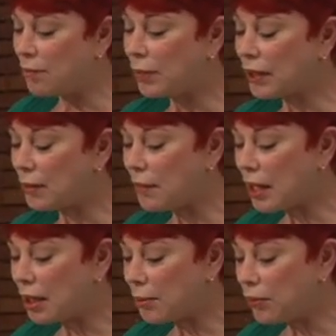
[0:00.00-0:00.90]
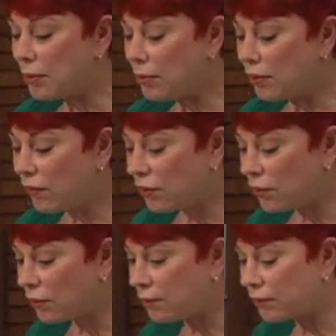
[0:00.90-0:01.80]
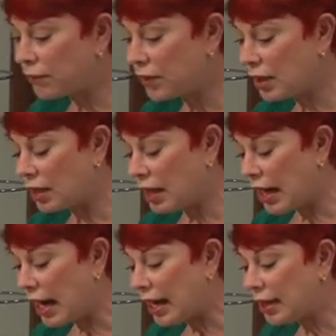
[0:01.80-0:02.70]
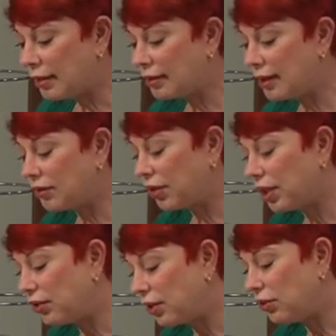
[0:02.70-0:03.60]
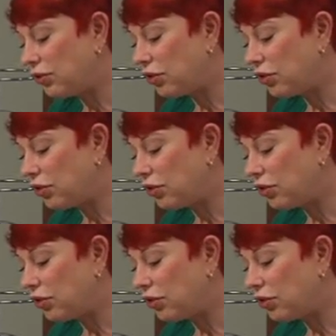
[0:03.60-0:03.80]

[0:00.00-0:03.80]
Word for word: but the makeup removal. And since this is